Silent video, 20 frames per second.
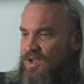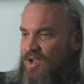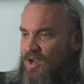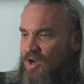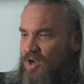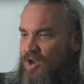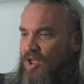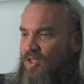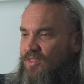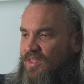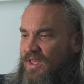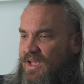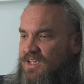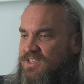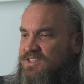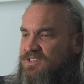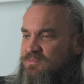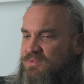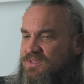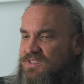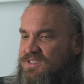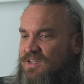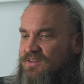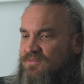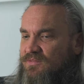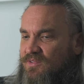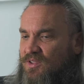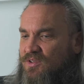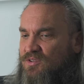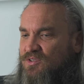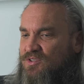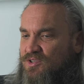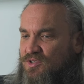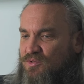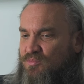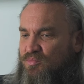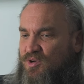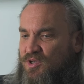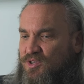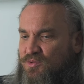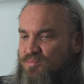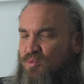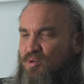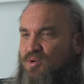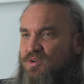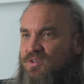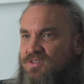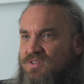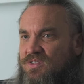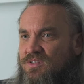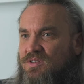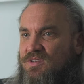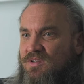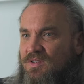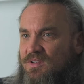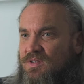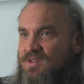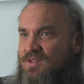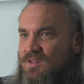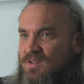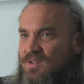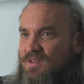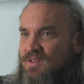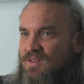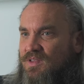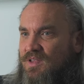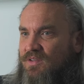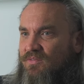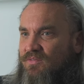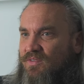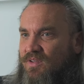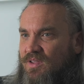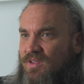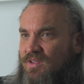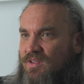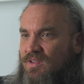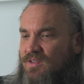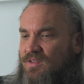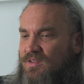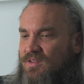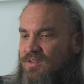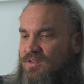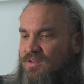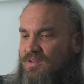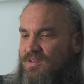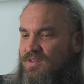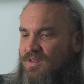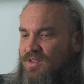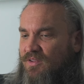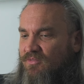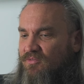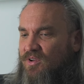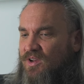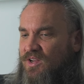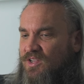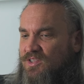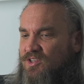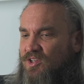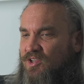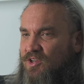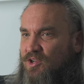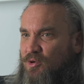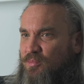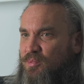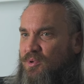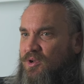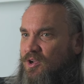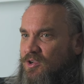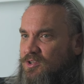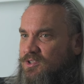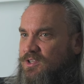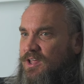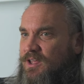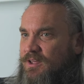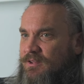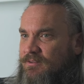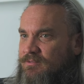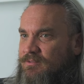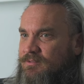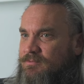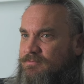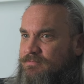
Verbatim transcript: a lot that has to be said for those two British boys. They've uh, they've really turned it up a notch. They have.